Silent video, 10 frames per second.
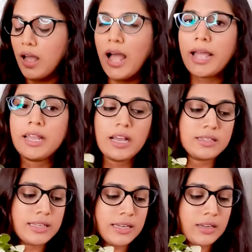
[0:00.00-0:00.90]
I
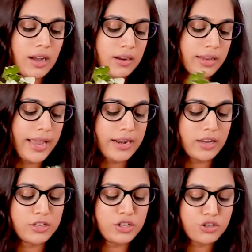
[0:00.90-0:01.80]
did get
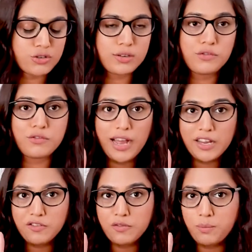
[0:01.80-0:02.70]
additional
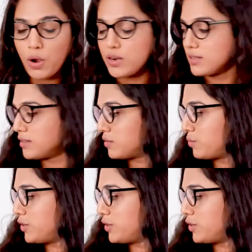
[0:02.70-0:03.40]
5 pots,